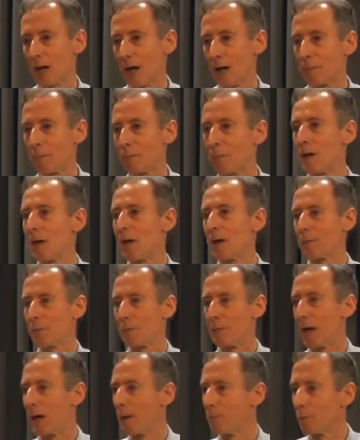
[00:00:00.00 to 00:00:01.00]
come
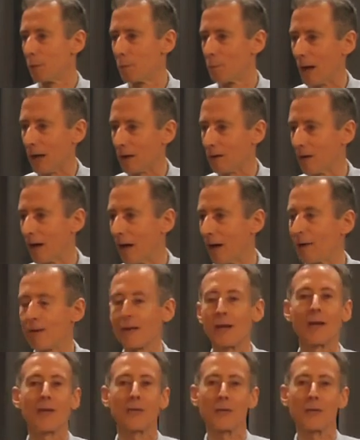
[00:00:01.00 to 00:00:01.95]
from a humble background